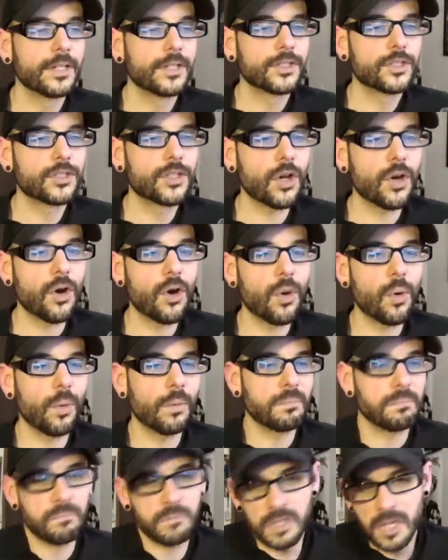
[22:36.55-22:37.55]

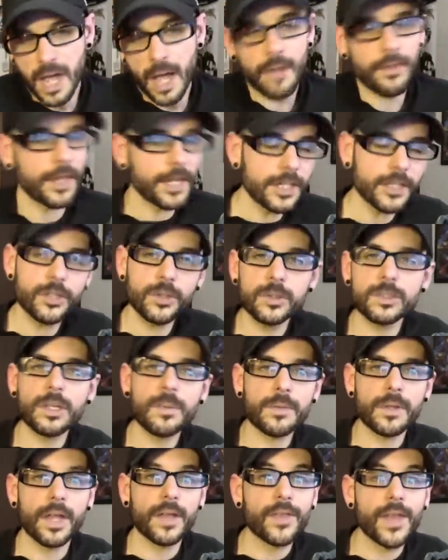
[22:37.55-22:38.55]
So, yeah, they could do
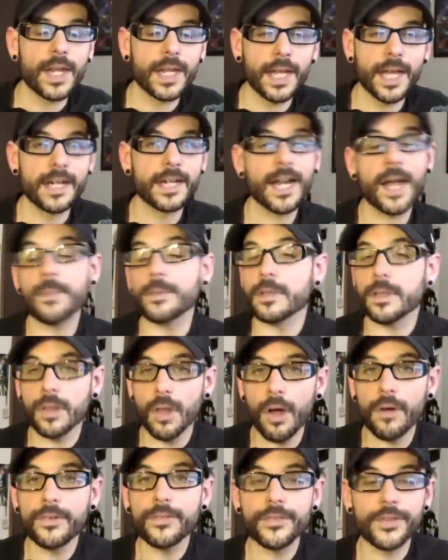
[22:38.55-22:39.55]
something like that again, and I would
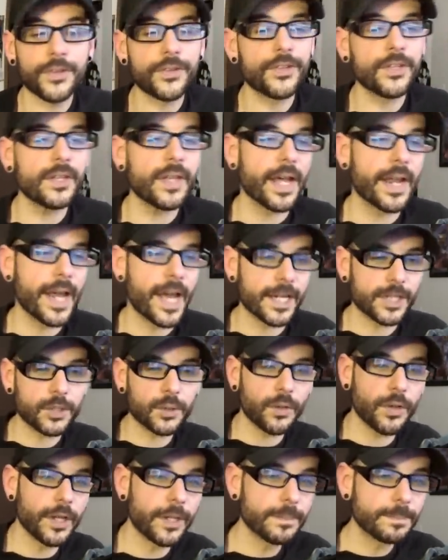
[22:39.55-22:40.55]
love to see that
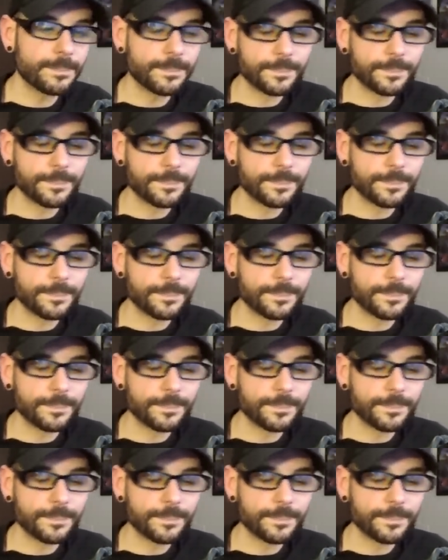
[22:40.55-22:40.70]
actually.